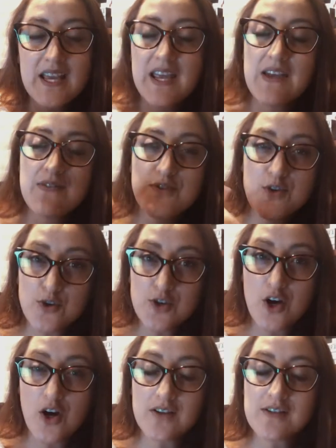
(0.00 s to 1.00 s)
If your
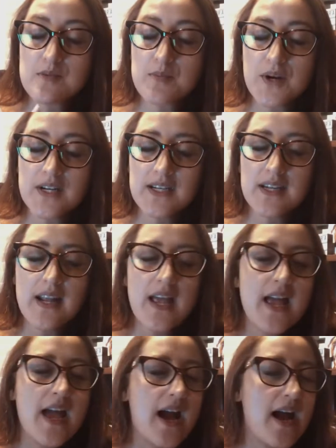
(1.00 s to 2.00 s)
dog is pregnant,
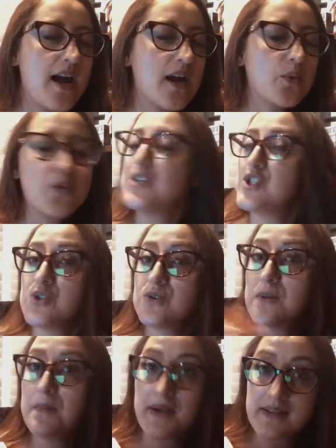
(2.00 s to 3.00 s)
I wish you
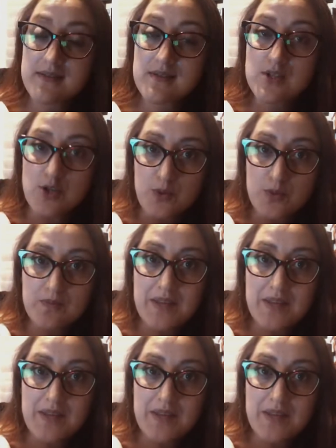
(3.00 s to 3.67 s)
the best too.